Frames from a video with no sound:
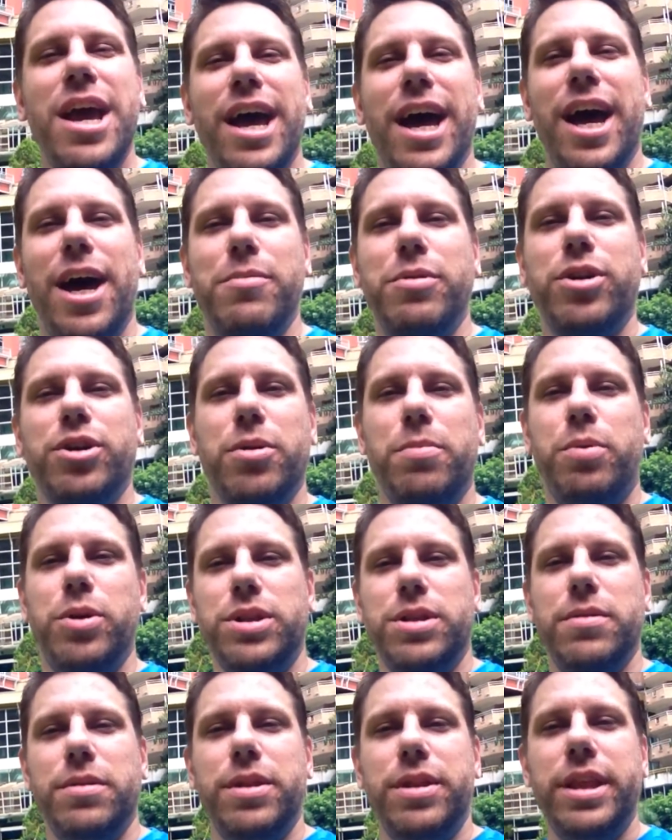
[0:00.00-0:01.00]
You're going to put
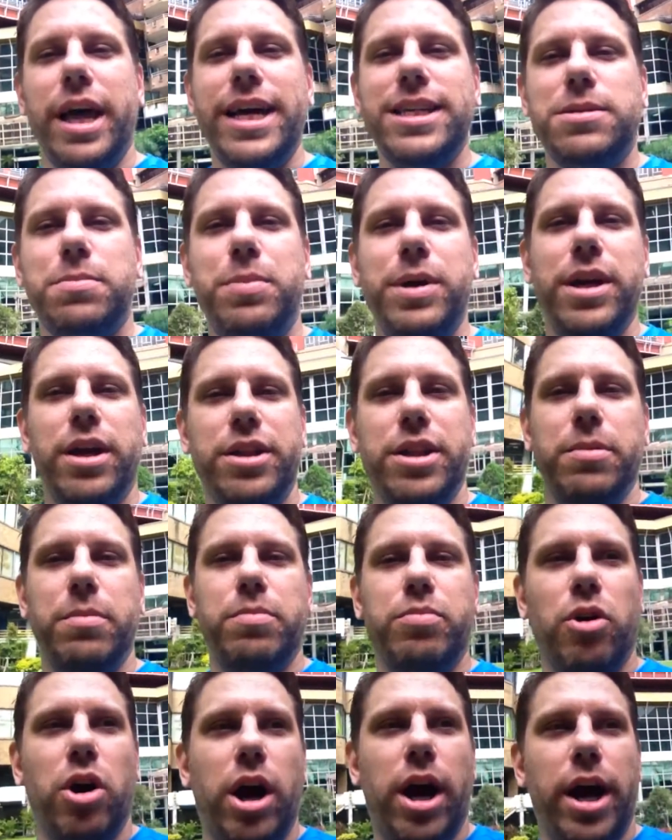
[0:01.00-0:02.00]
the less bid on the
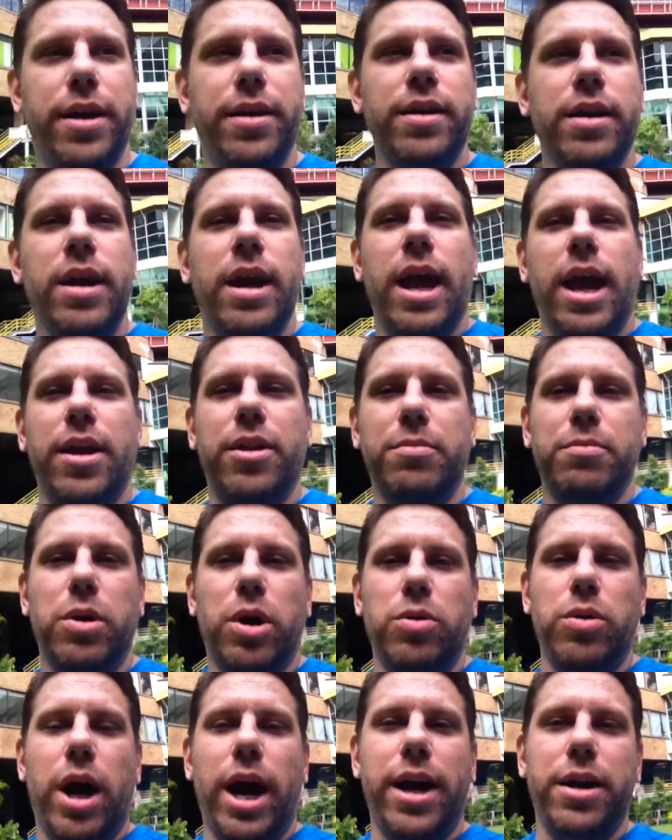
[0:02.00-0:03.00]
broad and
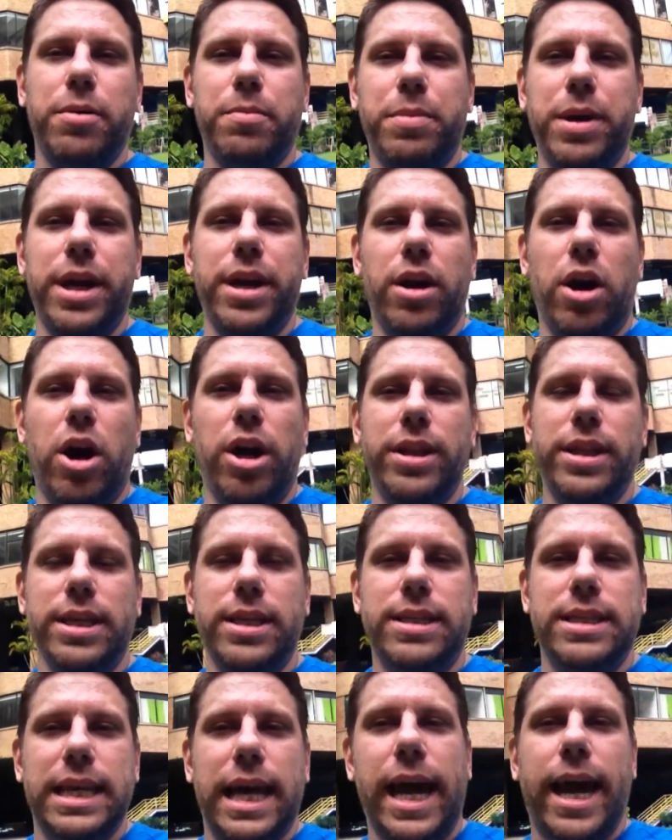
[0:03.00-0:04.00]
the higher bid on the
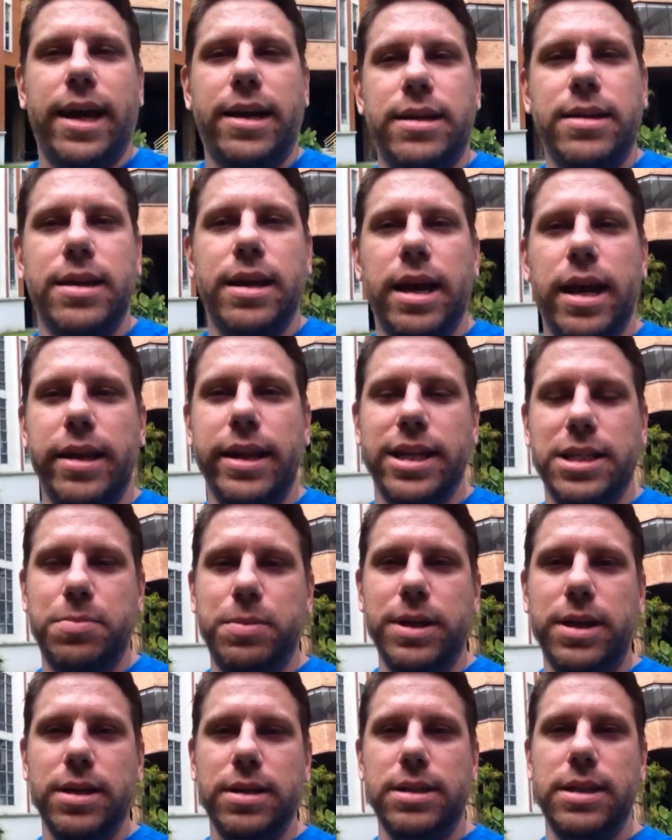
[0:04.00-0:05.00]
exact. And that's
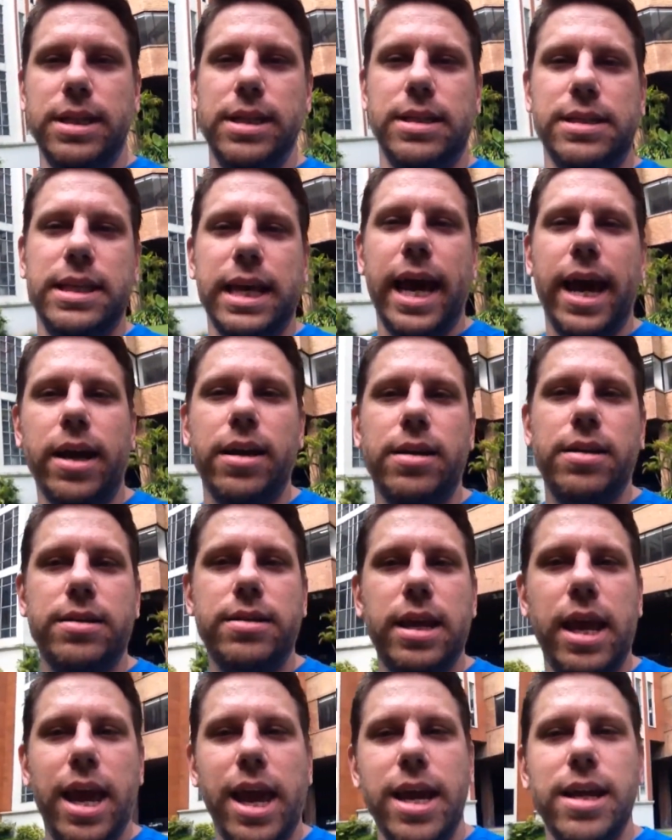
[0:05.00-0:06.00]
because the exact
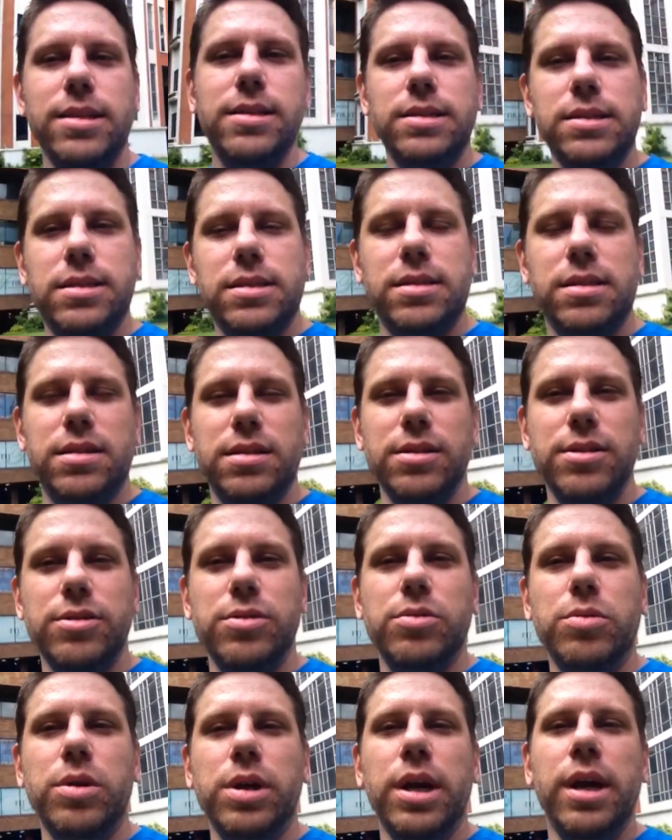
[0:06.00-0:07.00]
tends
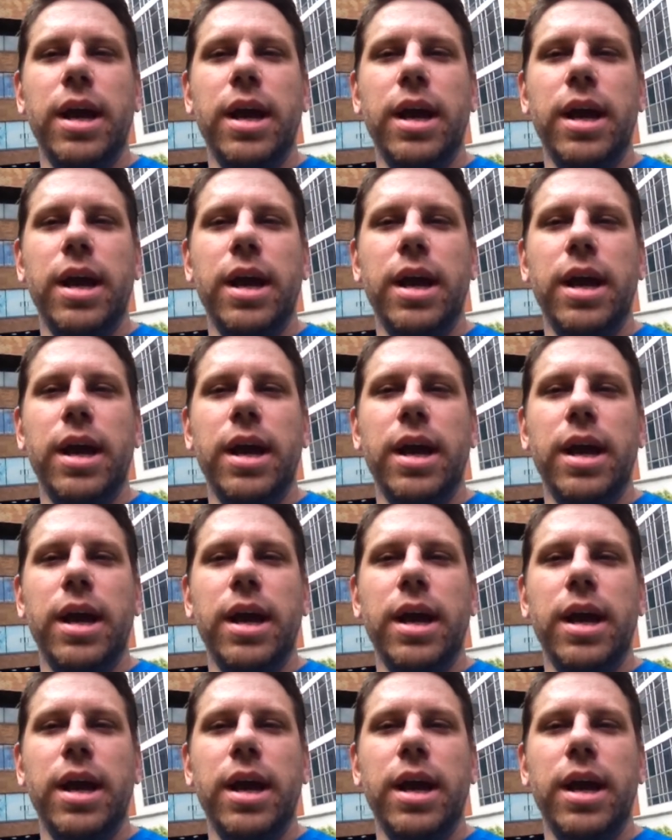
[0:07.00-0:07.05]
to